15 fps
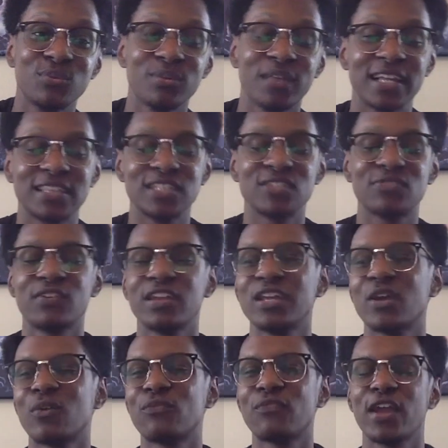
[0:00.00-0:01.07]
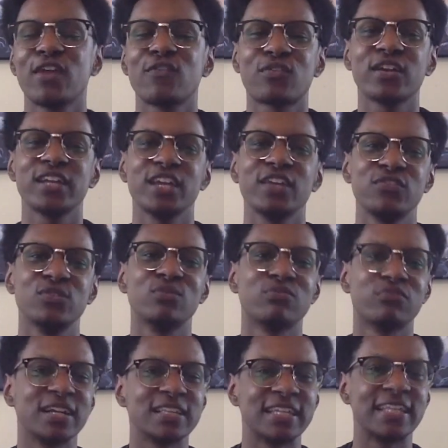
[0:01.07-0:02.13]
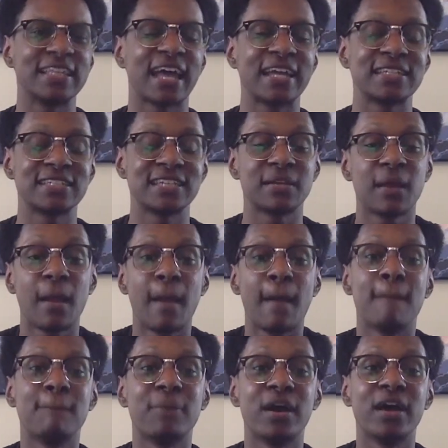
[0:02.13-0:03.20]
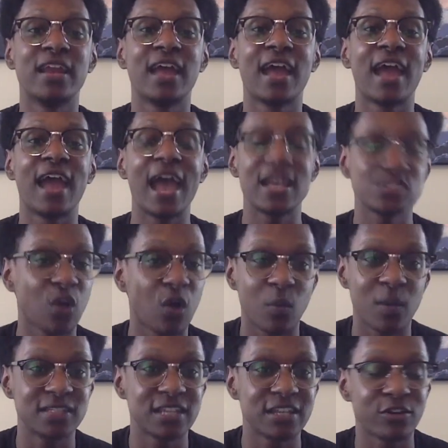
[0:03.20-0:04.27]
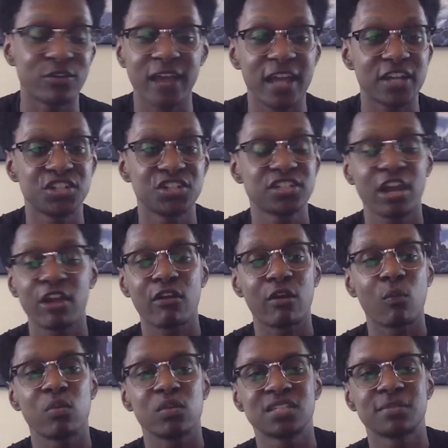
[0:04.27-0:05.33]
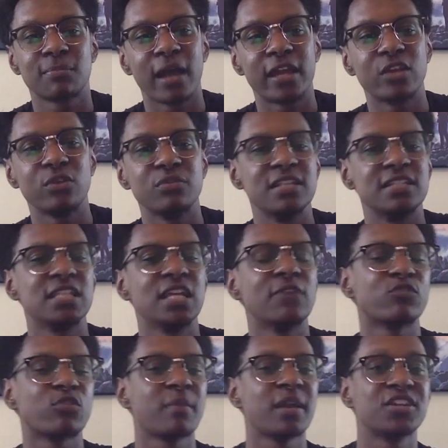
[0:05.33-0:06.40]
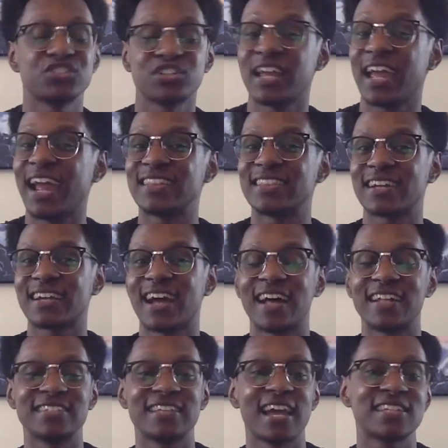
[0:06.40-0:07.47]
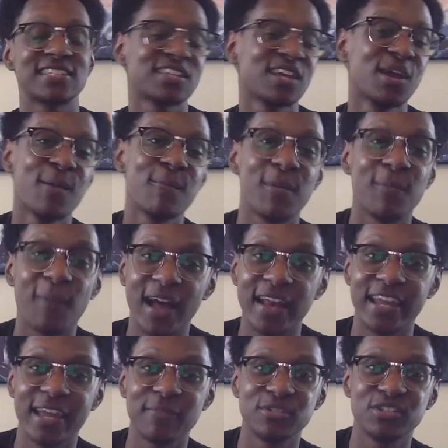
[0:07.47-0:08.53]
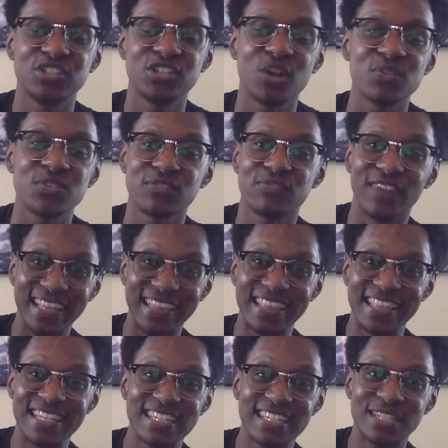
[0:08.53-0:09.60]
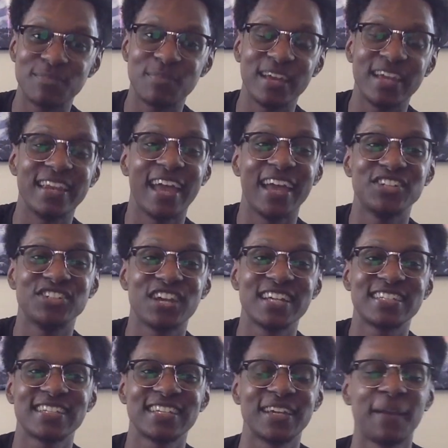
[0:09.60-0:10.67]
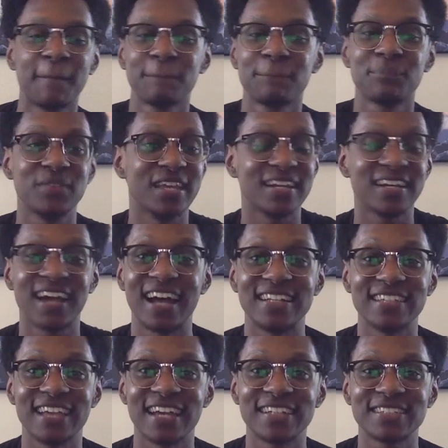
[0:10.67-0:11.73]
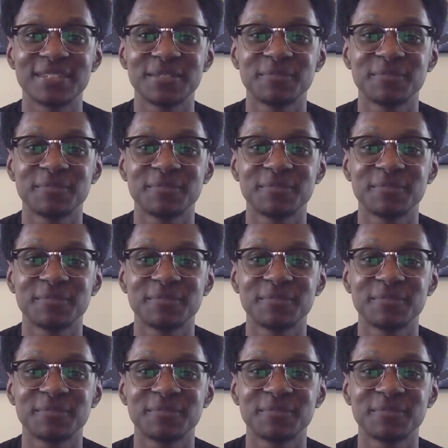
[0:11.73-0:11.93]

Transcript: like this video, favorite if you really liked it. But as always, internet, share it with somebody who needs the information and the context. But my name is Joseph, and this has been AJC in Context.